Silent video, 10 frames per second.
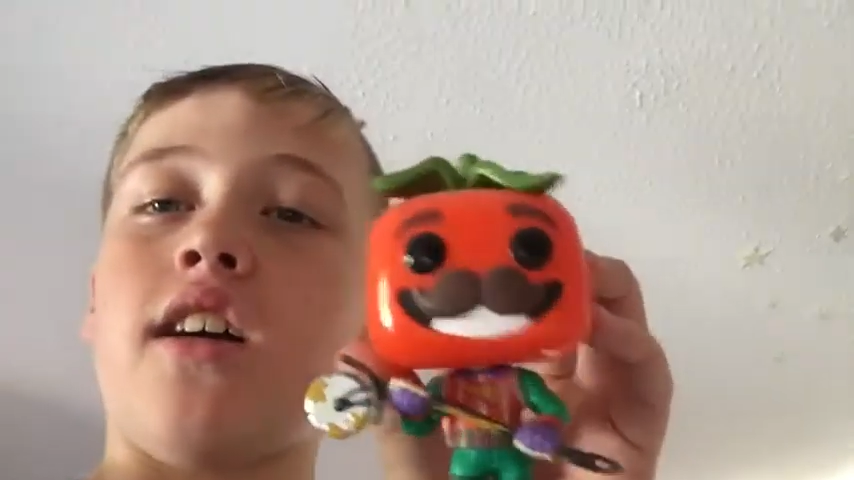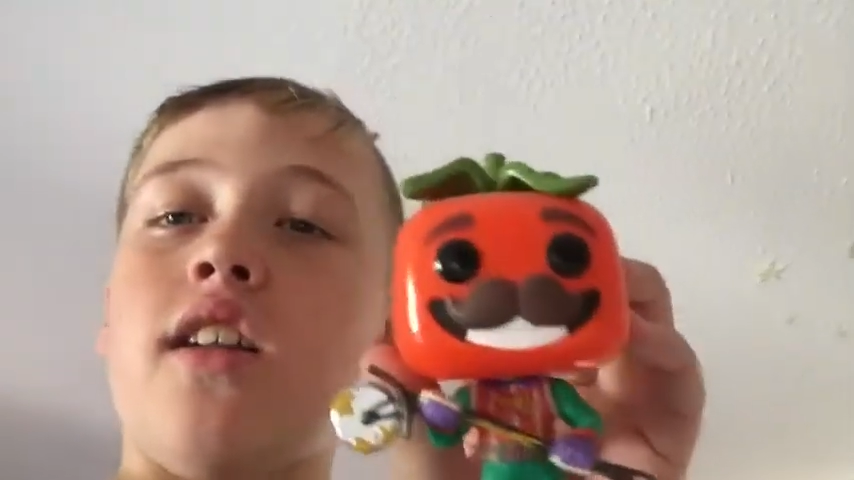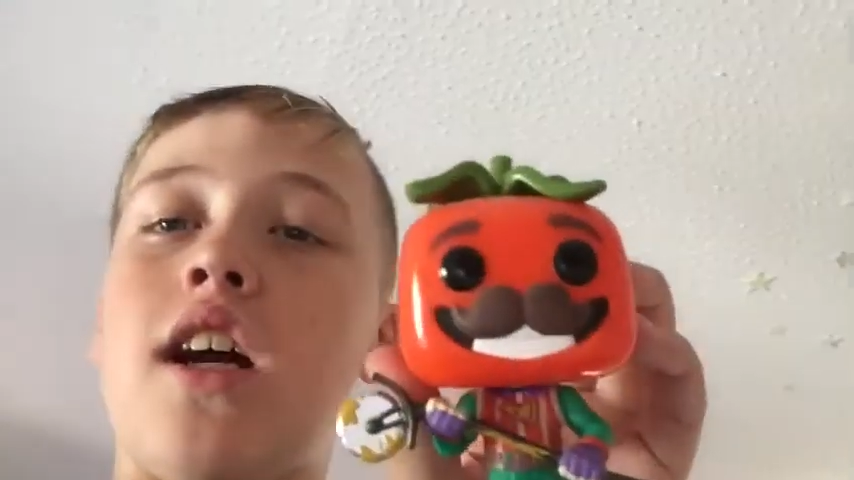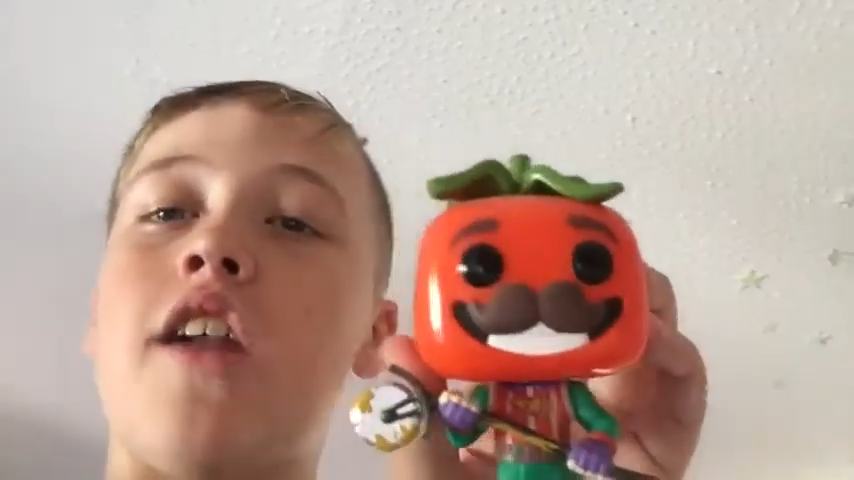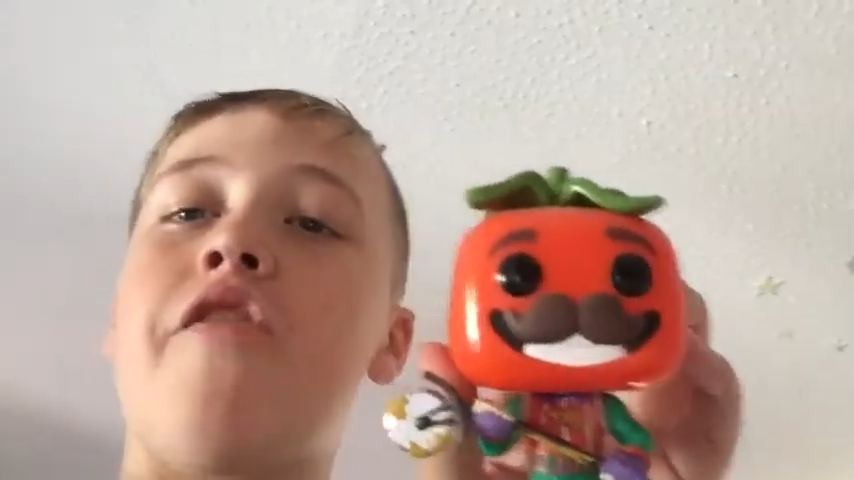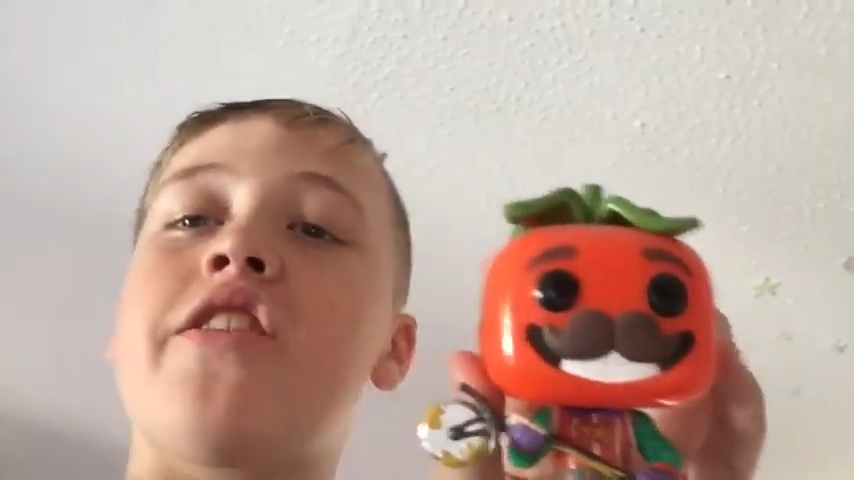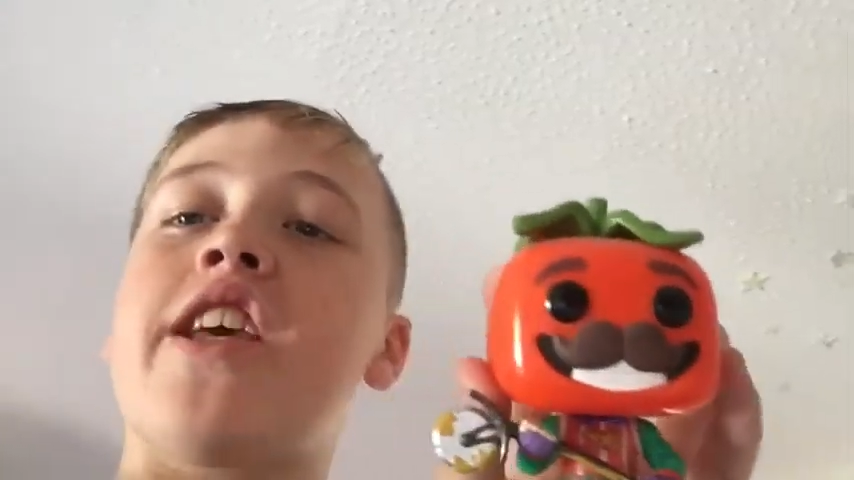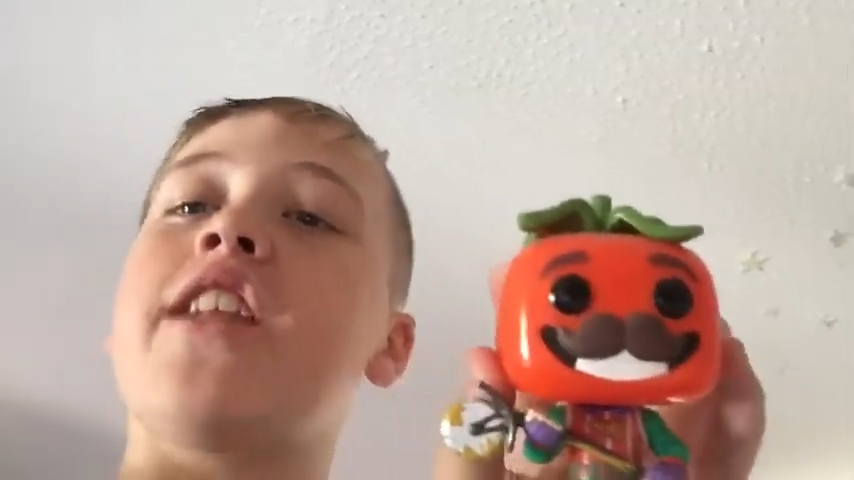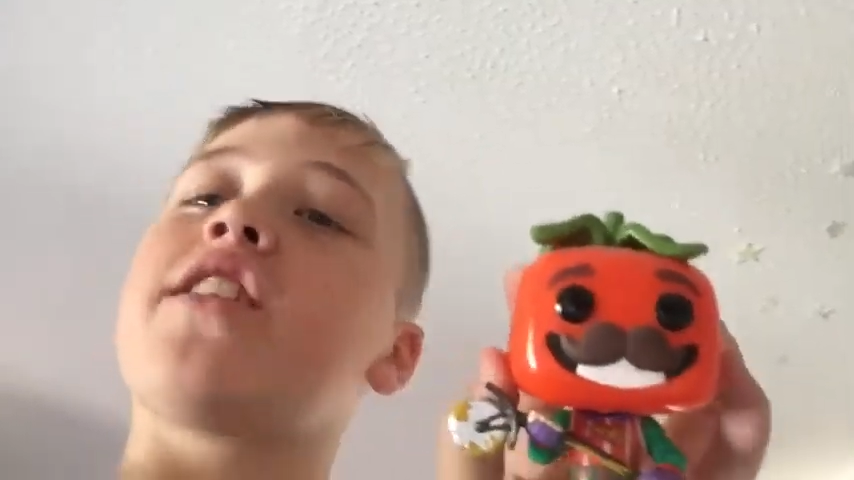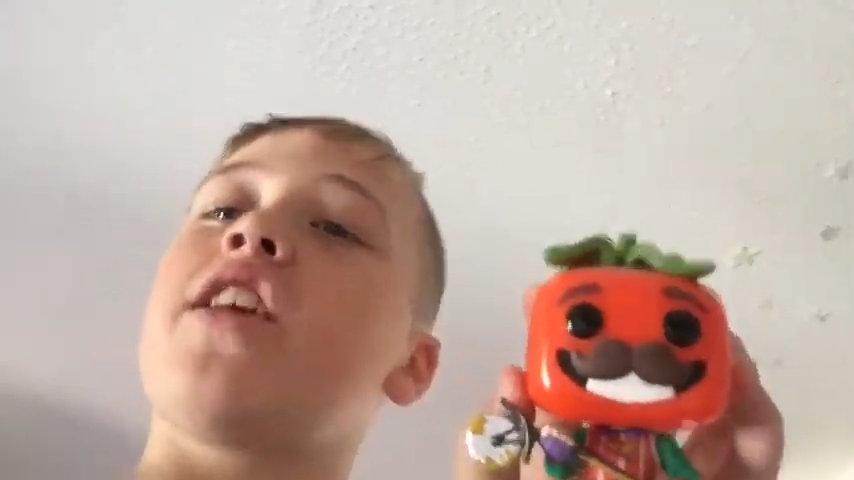I know the
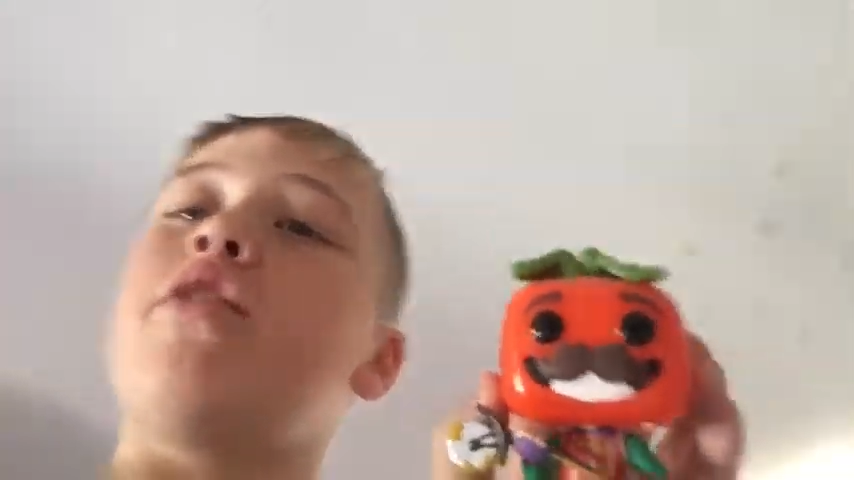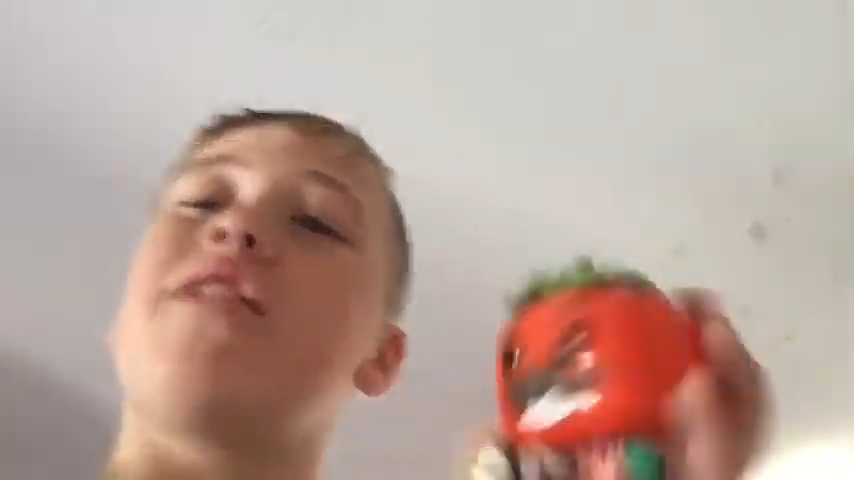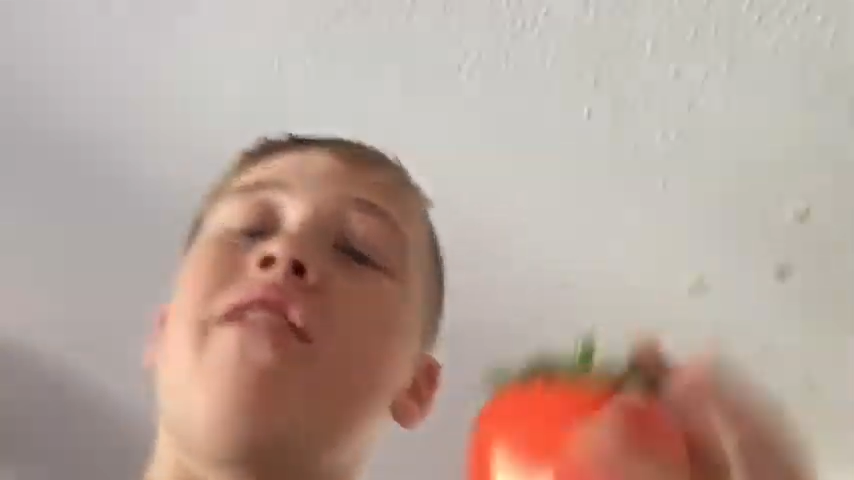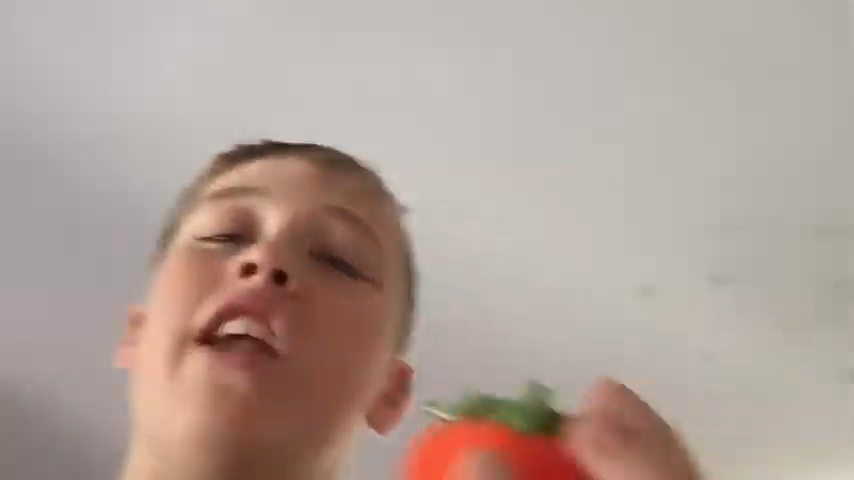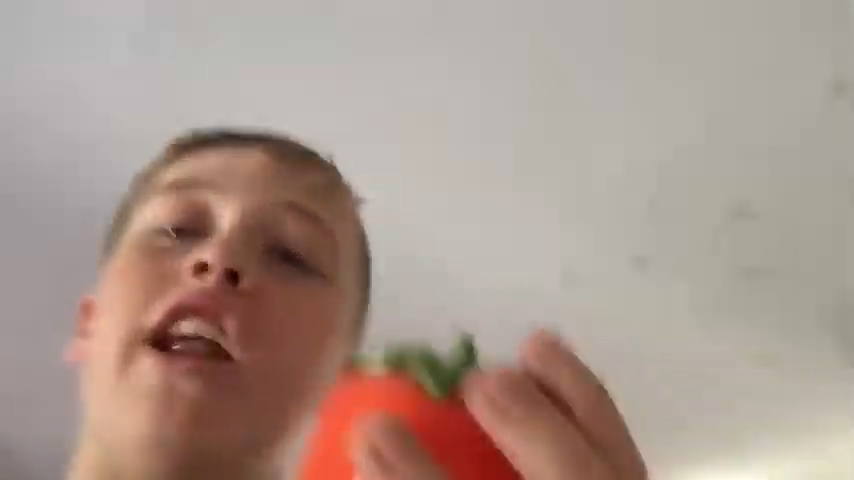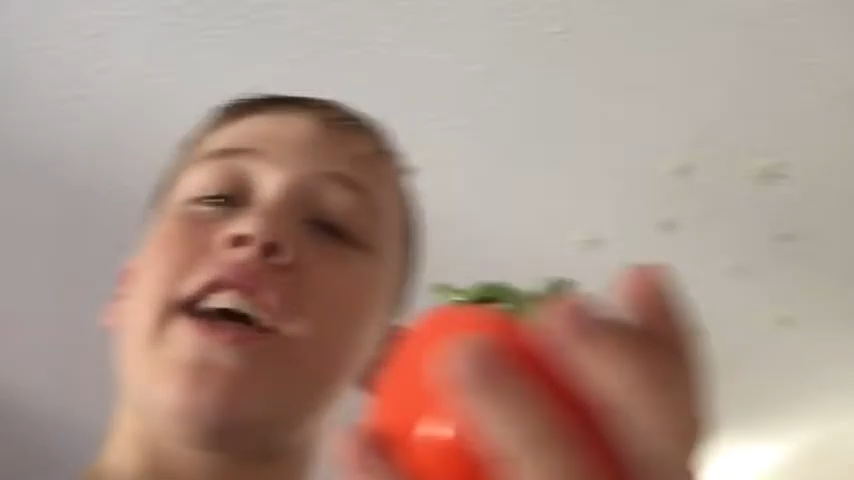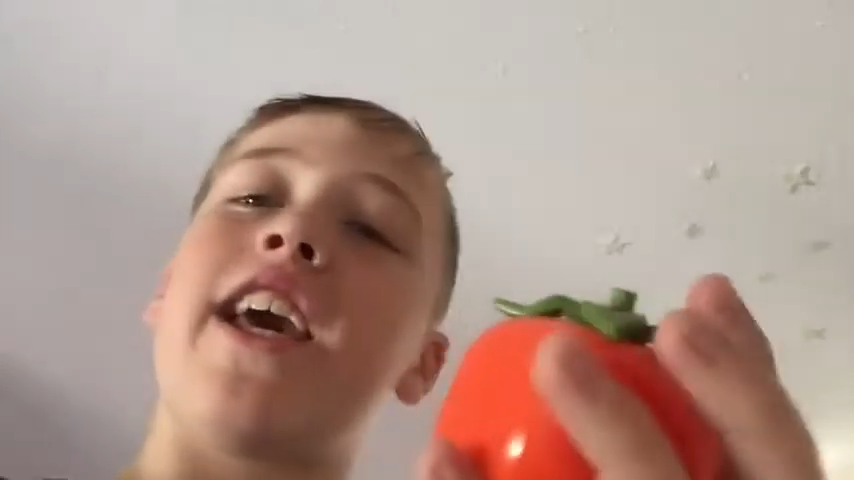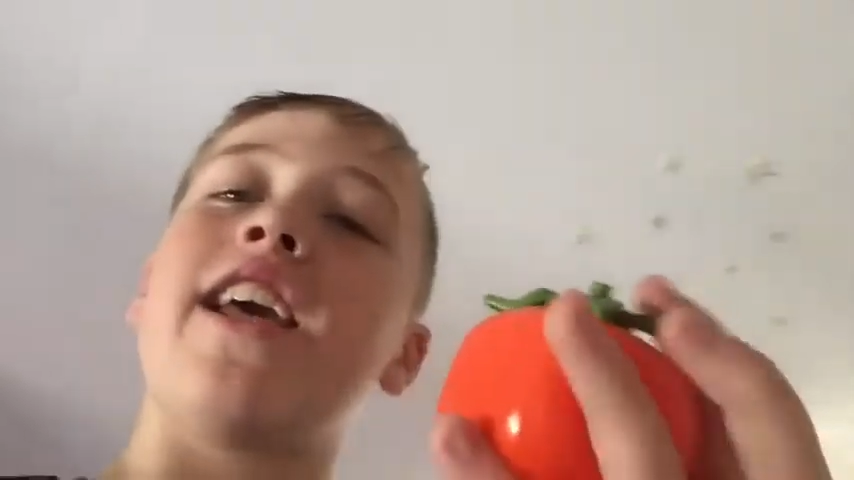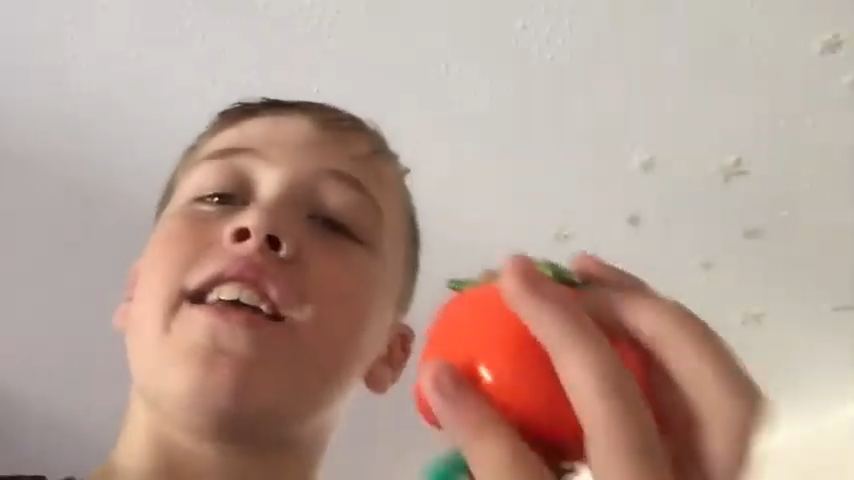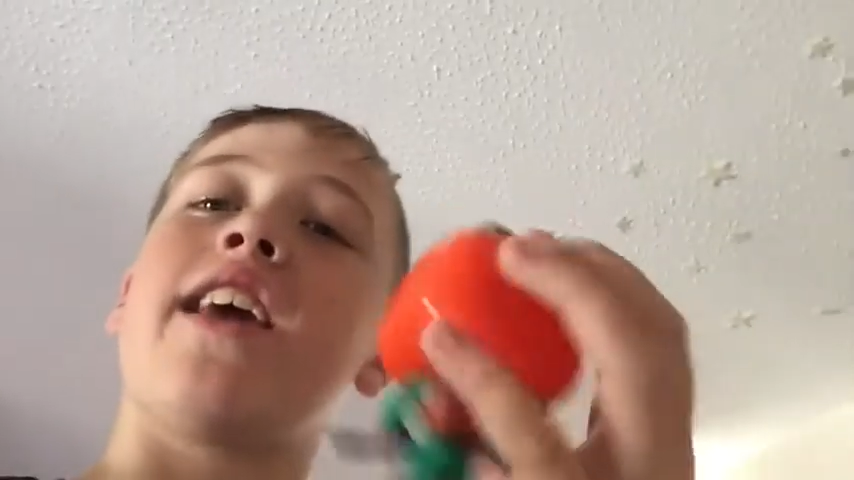skins that you don't really like
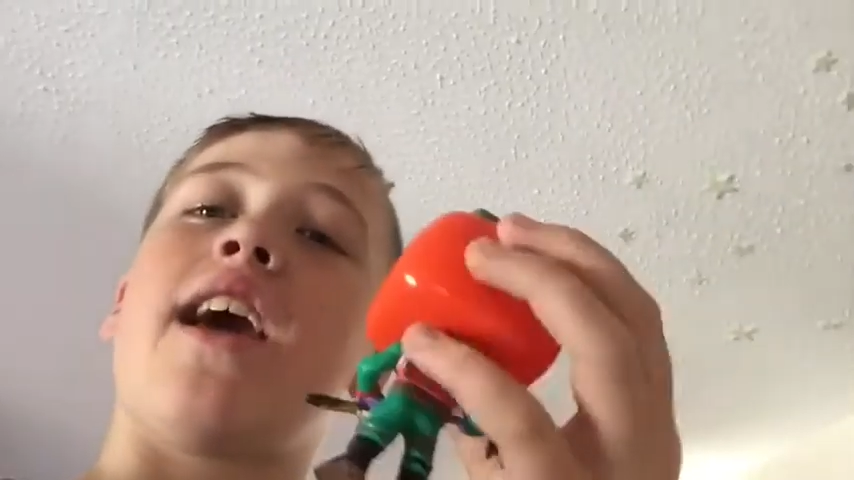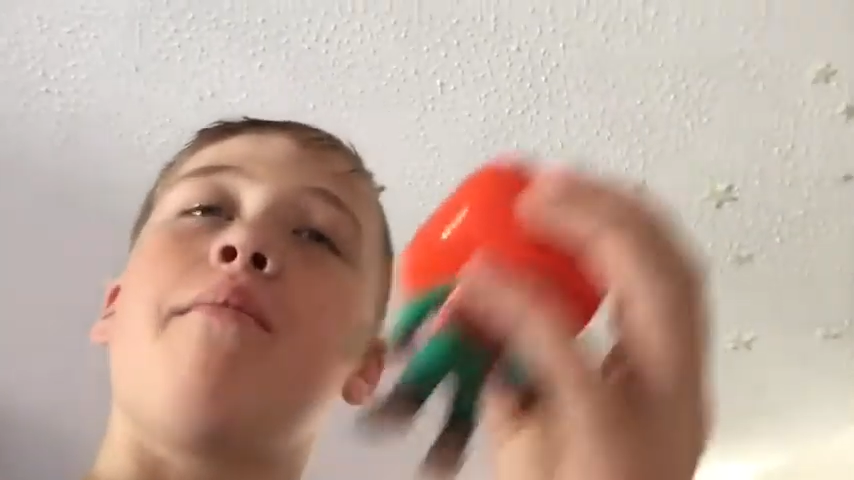in-game,